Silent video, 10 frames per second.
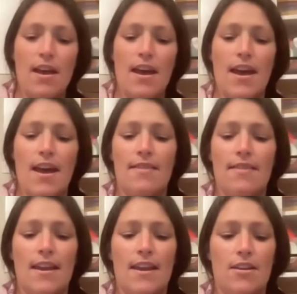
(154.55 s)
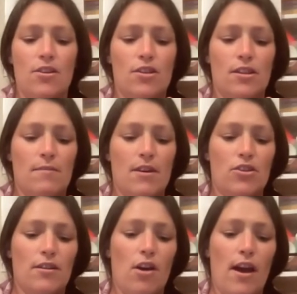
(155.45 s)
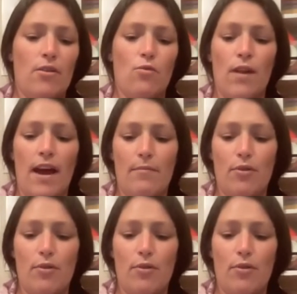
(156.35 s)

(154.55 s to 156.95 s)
and then you just make sure you line it all up